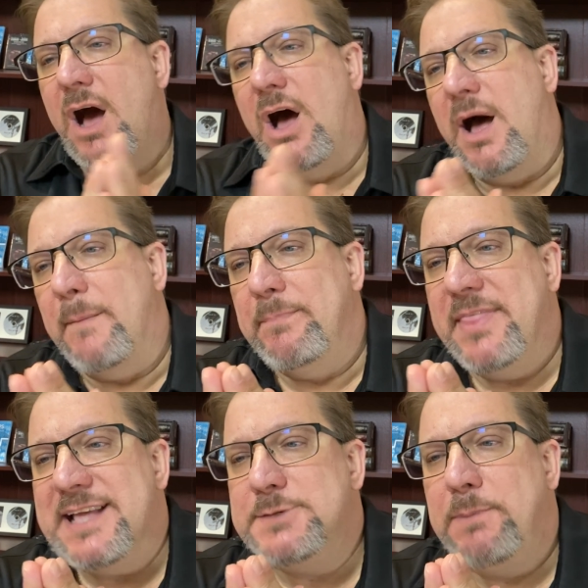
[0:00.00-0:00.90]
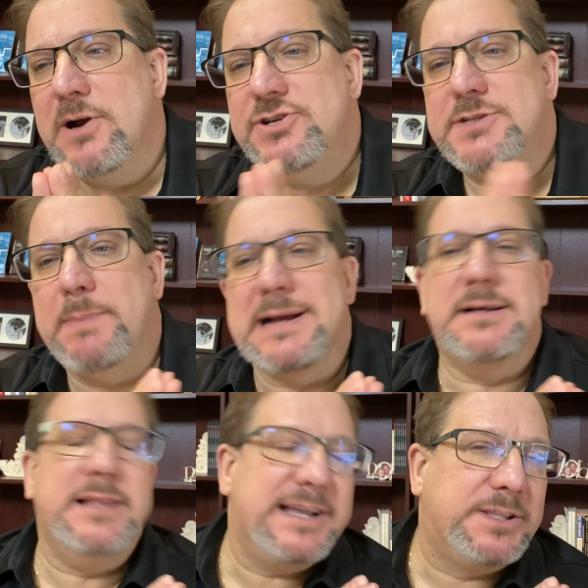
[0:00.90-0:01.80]
That's purchased by
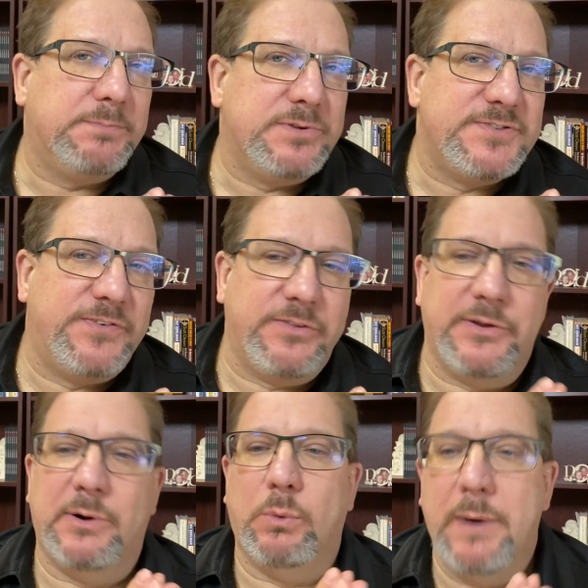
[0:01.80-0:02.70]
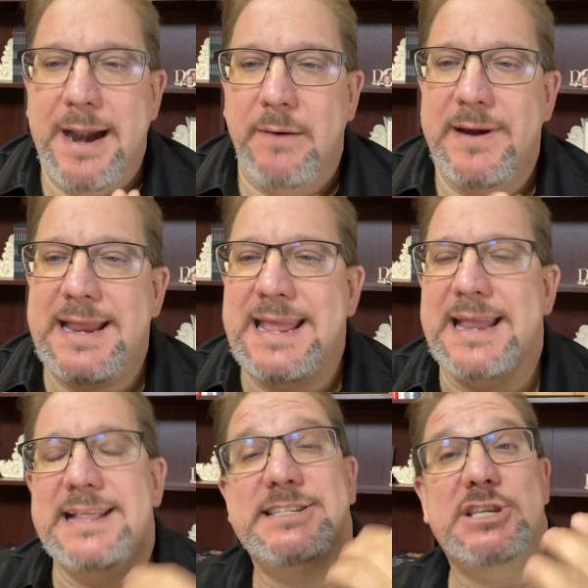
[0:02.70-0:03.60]
collectibles for their rarity
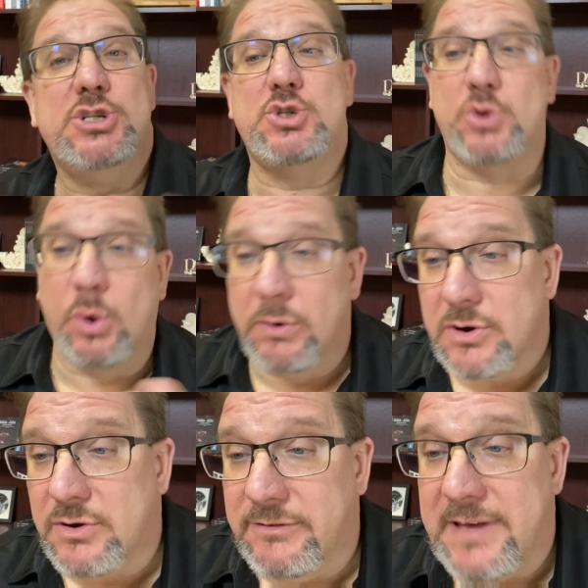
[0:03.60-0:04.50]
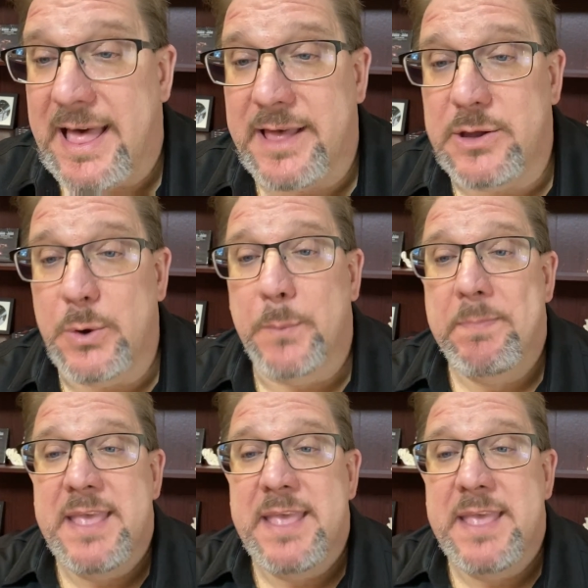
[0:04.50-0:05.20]
and its historical value.